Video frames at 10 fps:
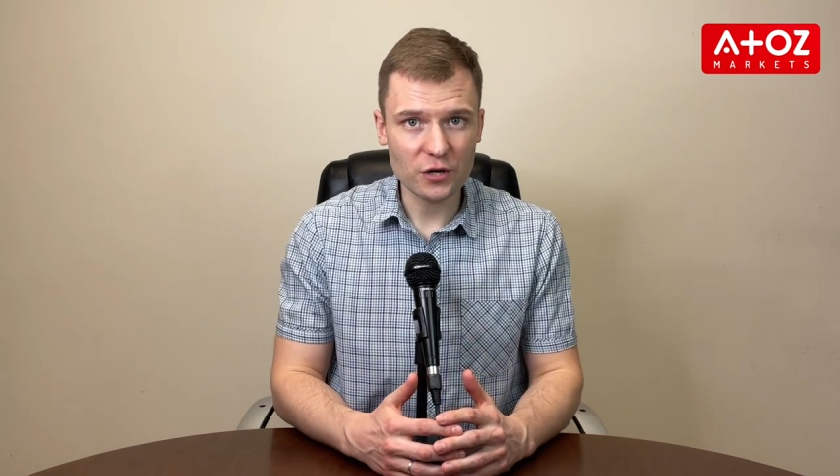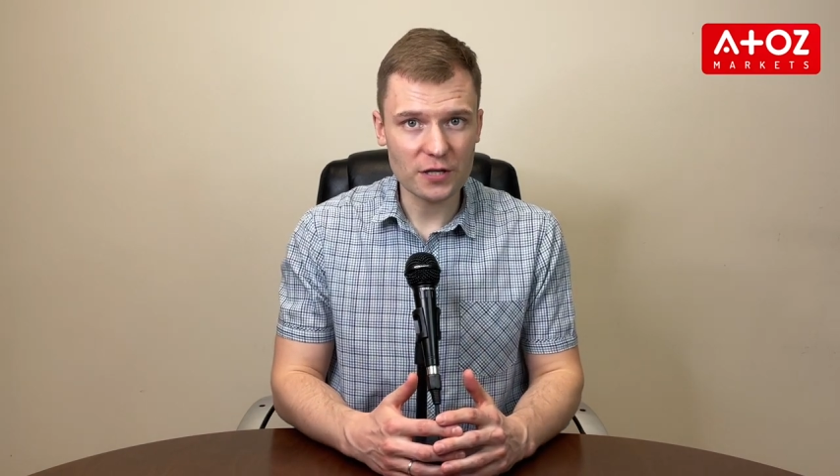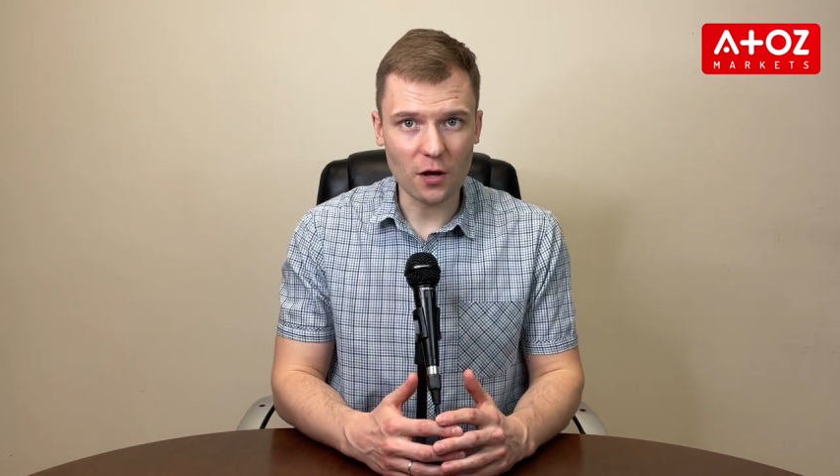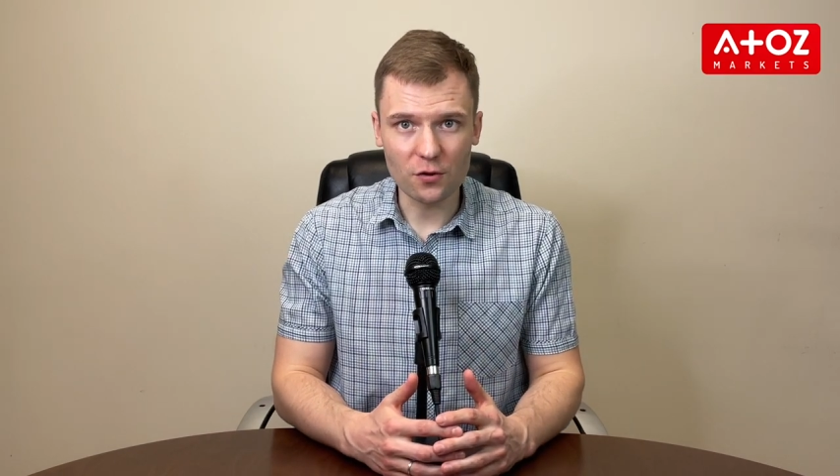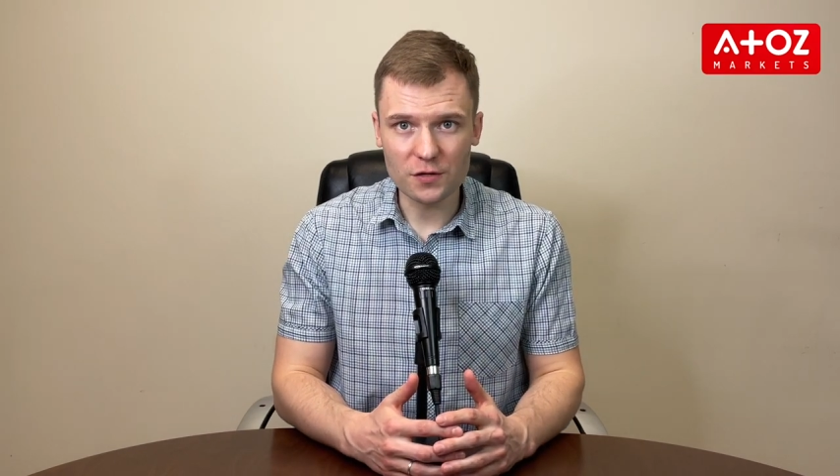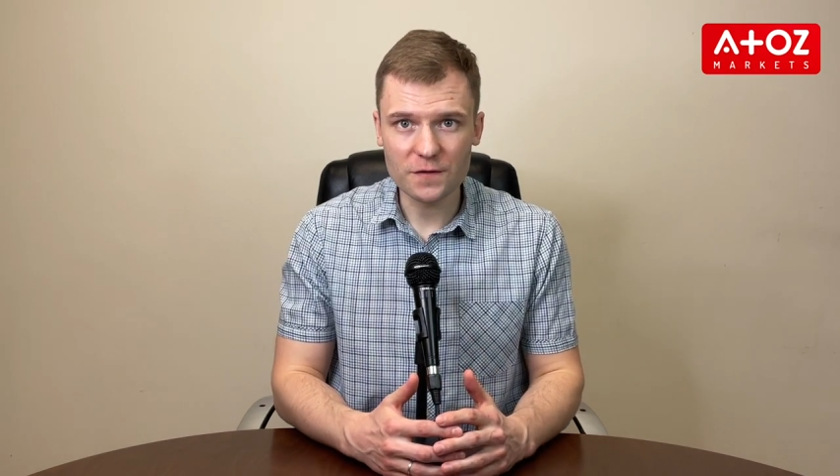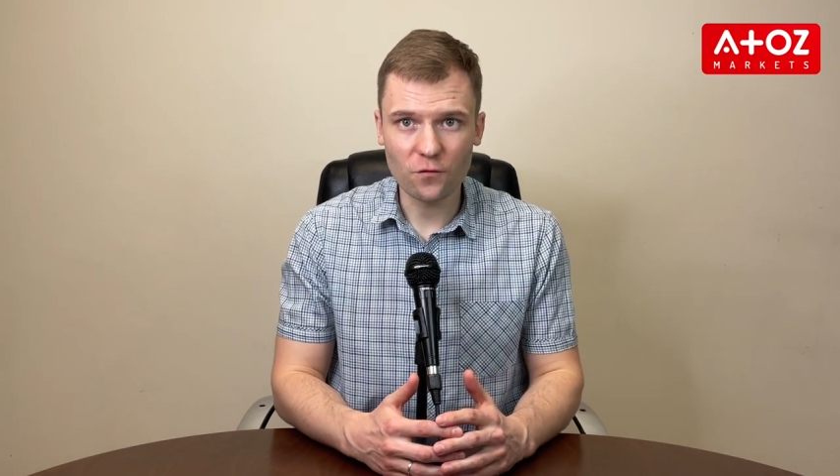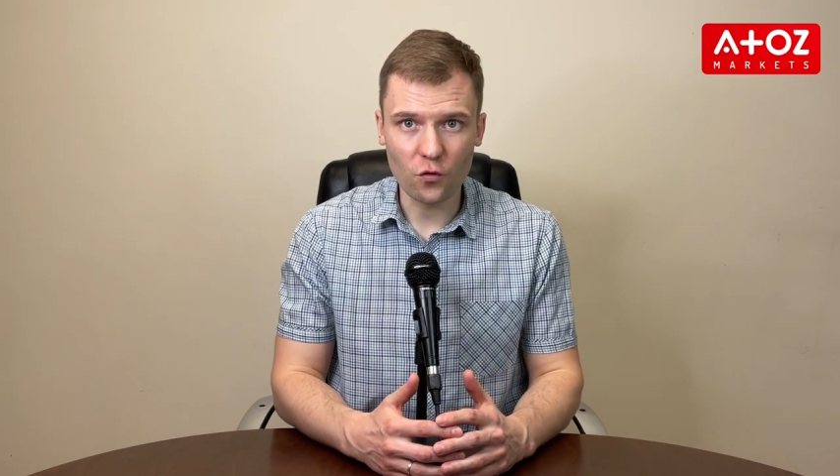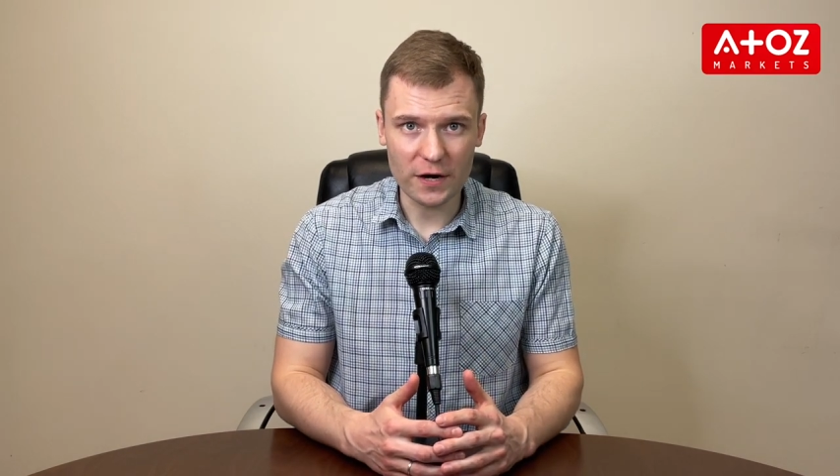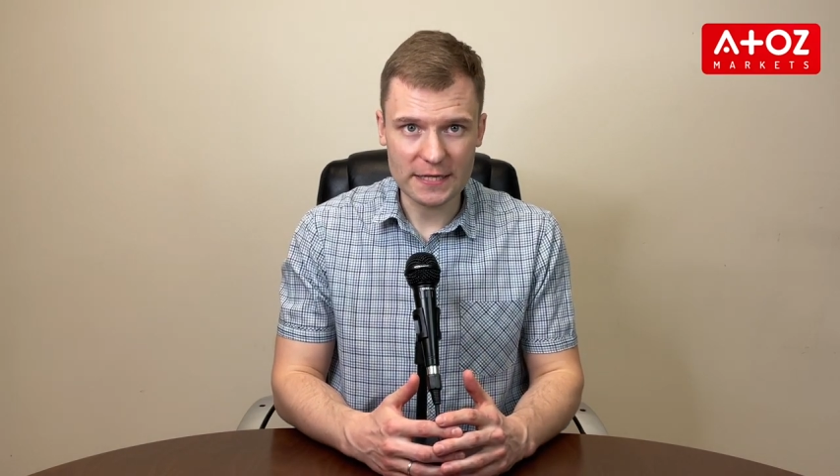
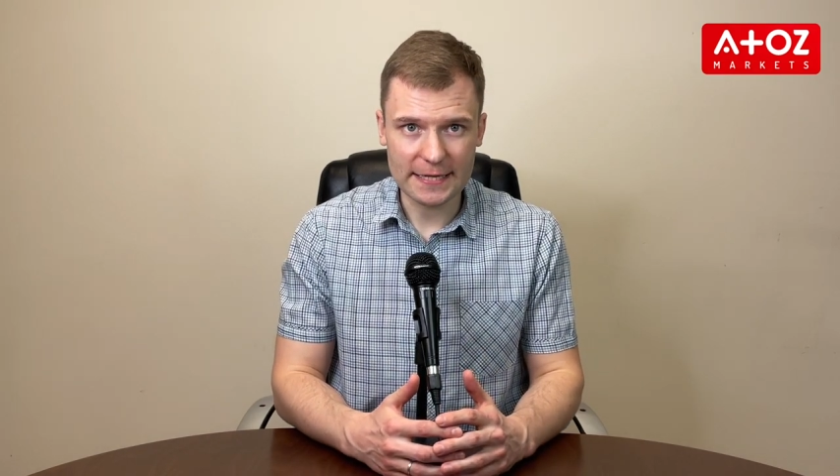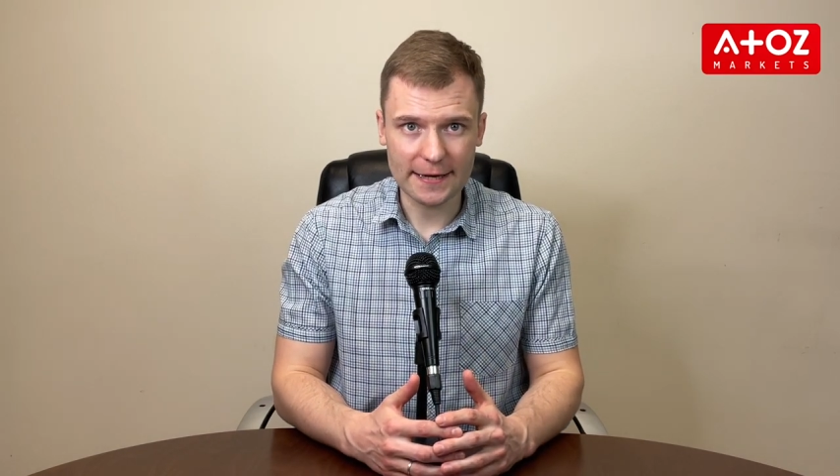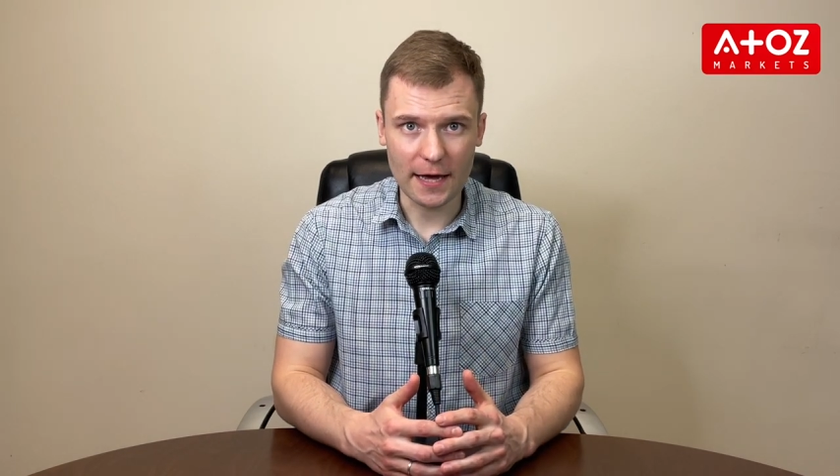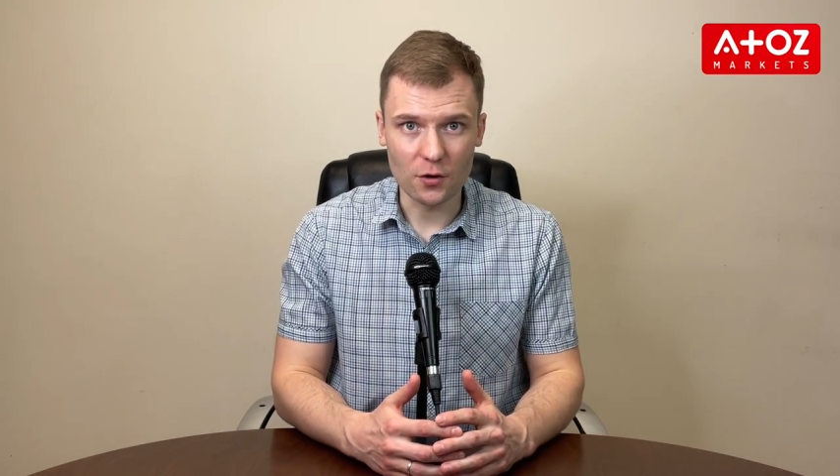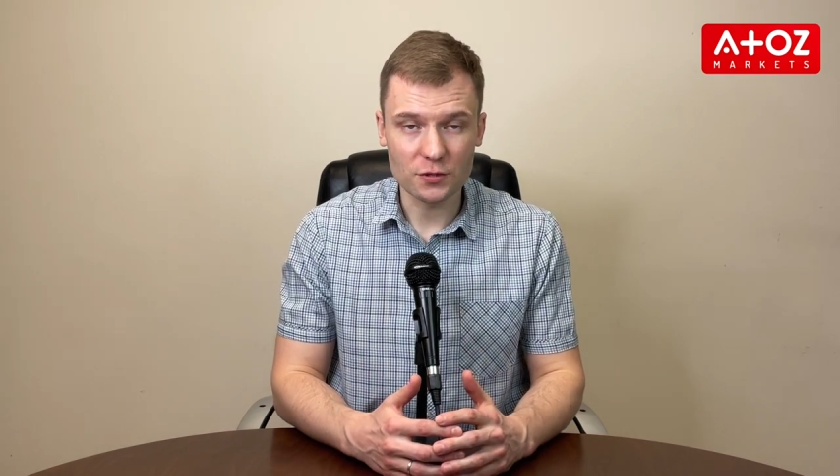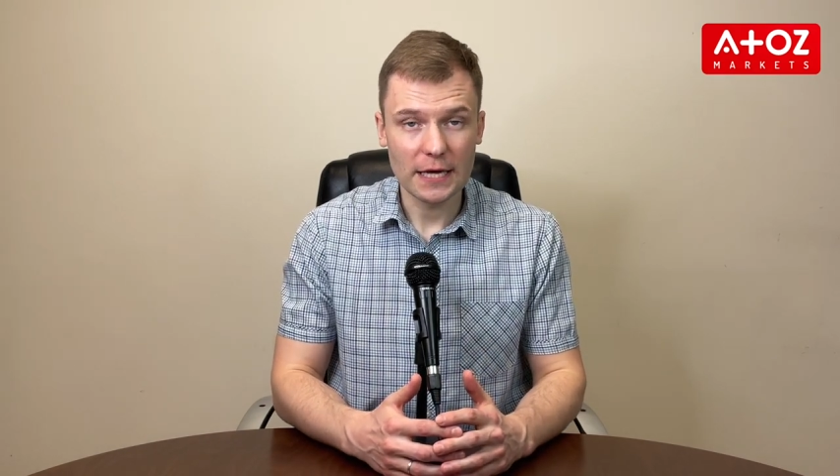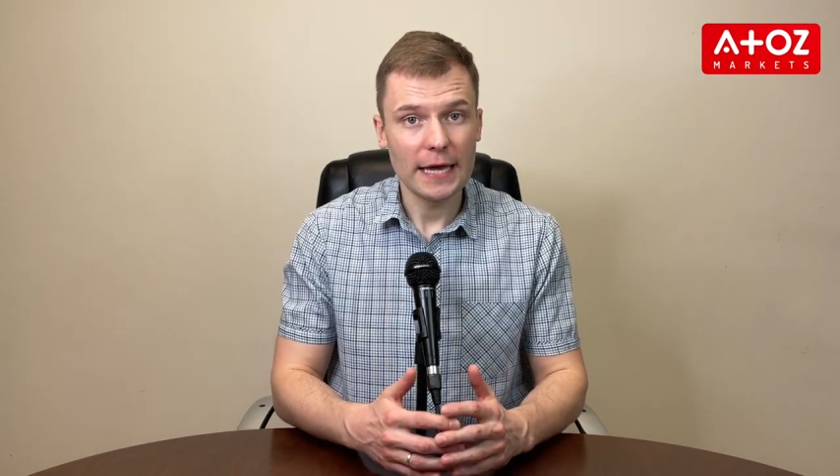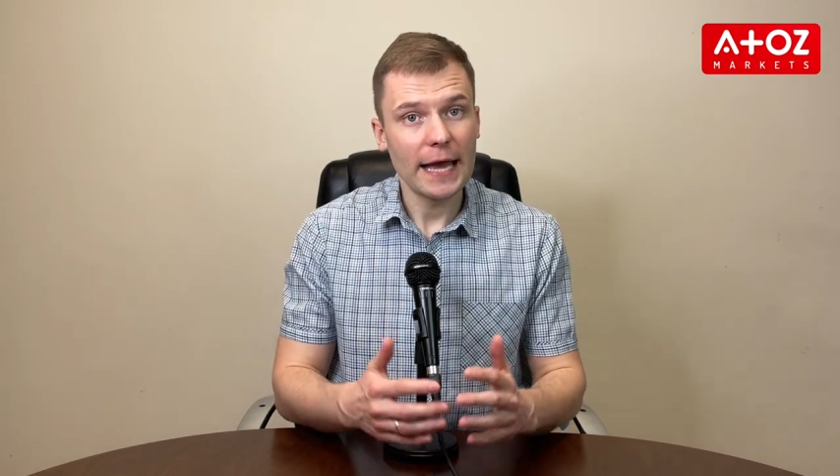Forex account